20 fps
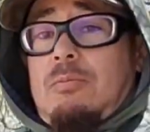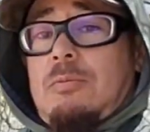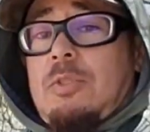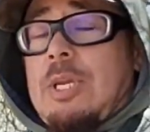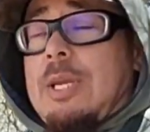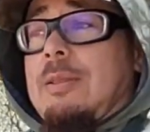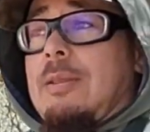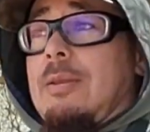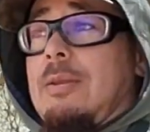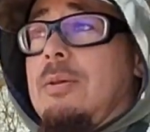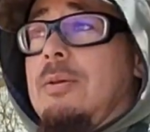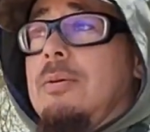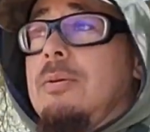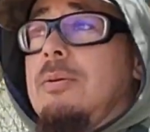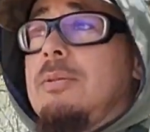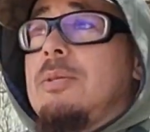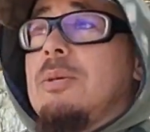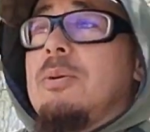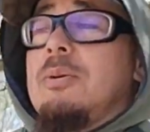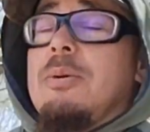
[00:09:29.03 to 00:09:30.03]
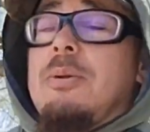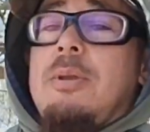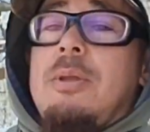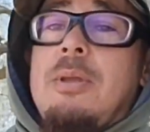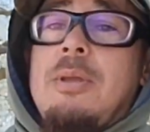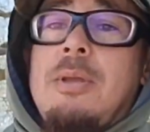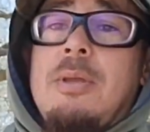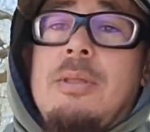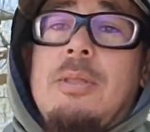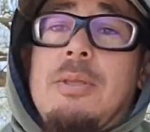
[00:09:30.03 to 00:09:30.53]
check the news or
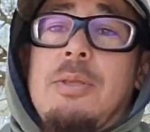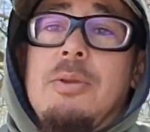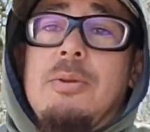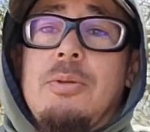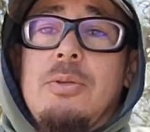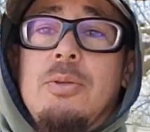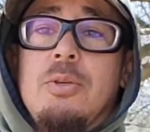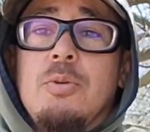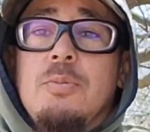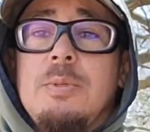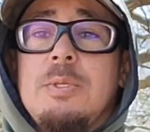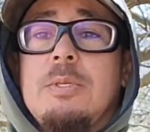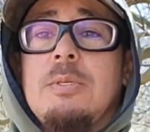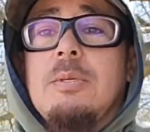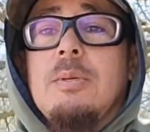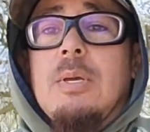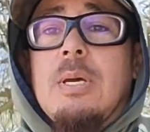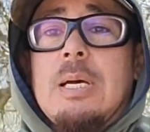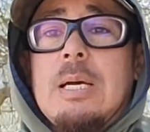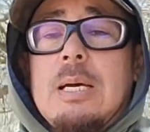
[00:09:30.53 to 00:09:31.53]
the YouTubes.